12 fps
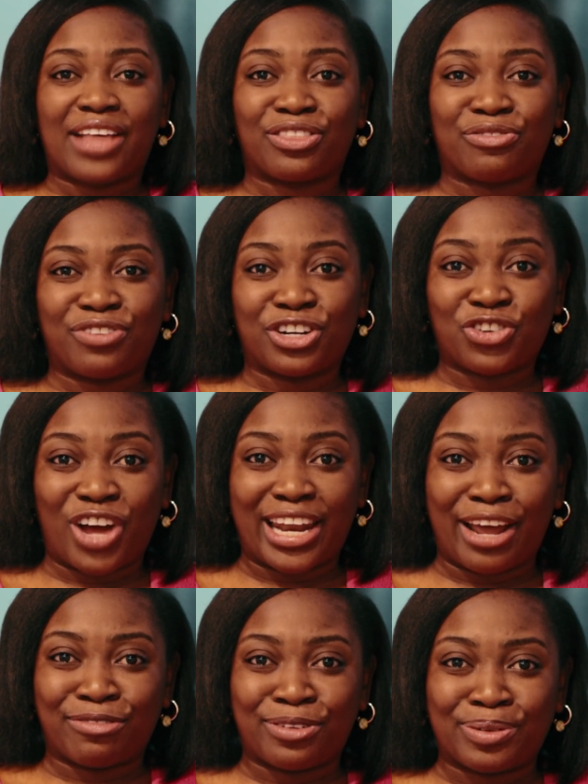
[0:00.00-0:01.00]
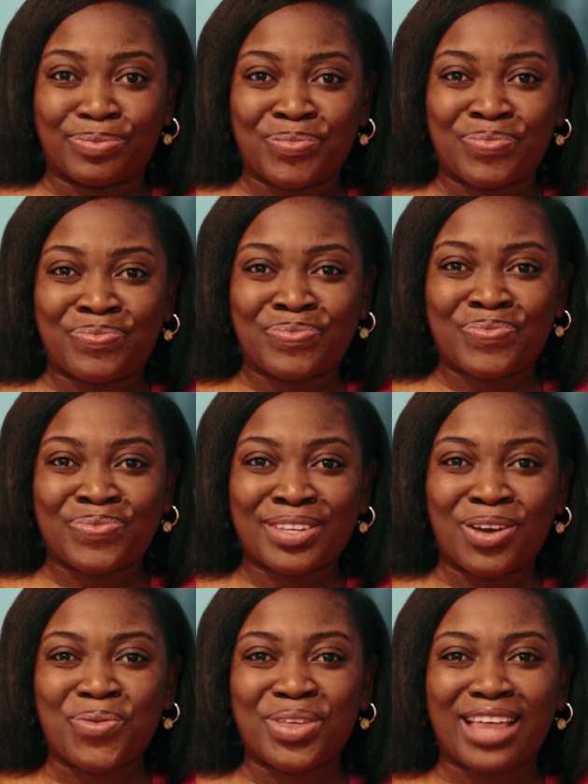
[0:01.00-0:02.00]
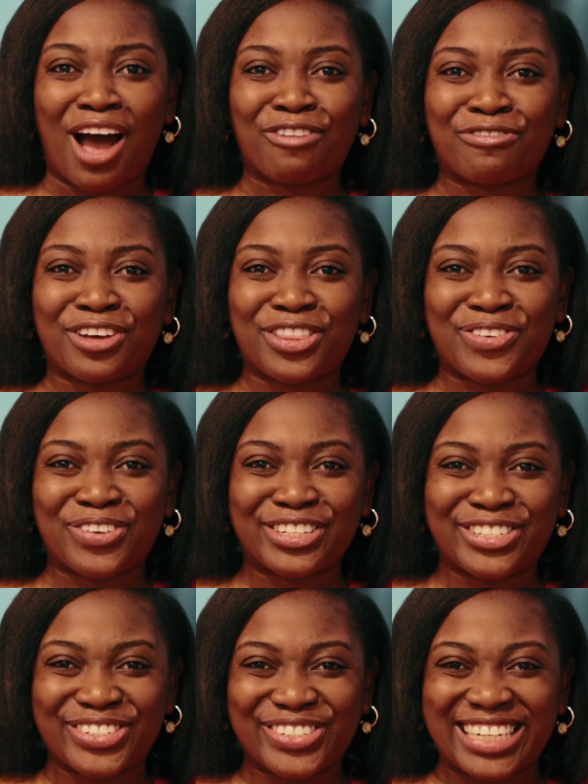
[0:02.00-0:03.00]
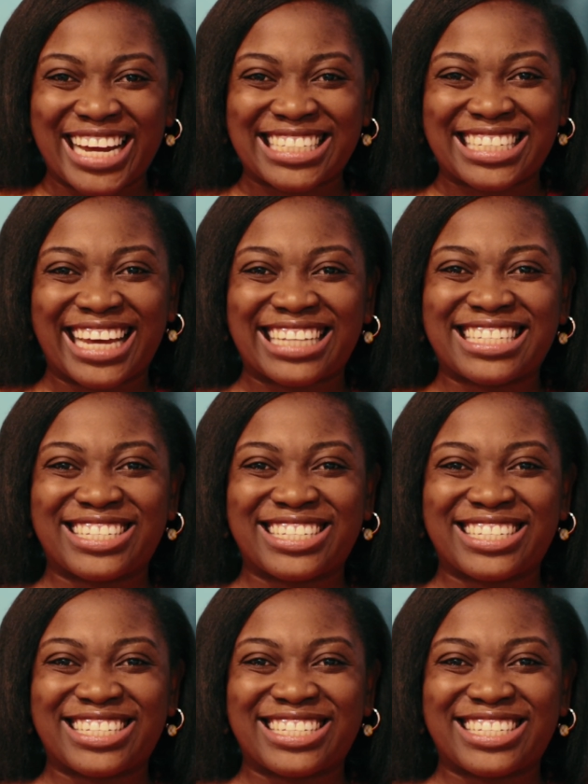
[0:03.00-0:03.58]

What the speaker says: at the federal level. Without further ado, let's get